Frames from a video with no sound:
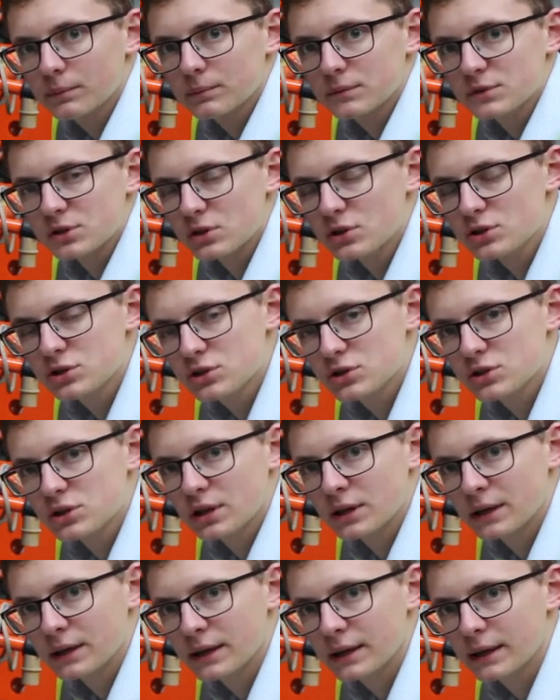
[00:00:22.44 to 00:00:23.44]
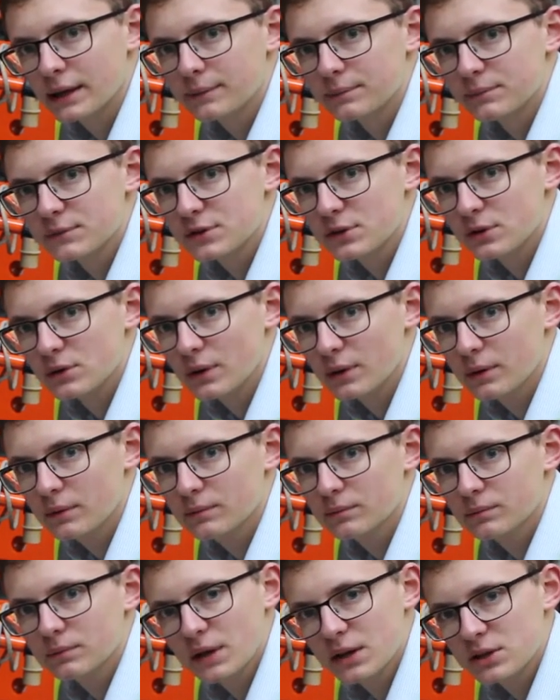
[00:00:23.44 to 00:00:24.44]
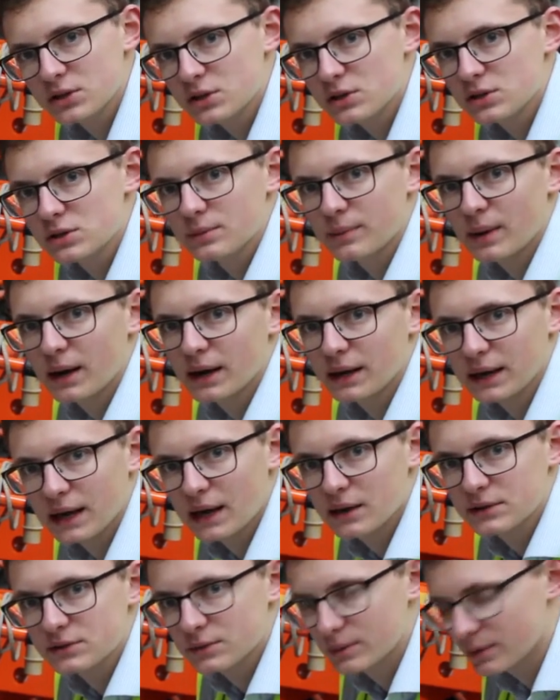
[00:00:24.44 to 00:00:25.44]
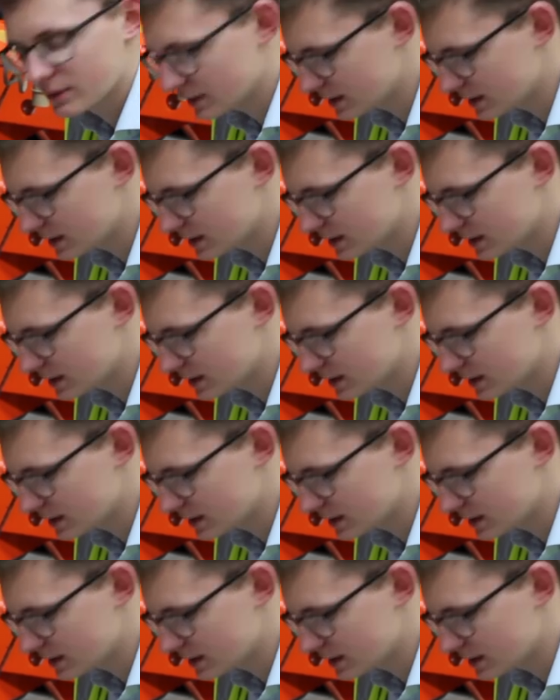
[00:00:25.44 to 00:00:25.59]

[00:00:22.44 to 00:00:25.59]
solutions to issues you may encounter with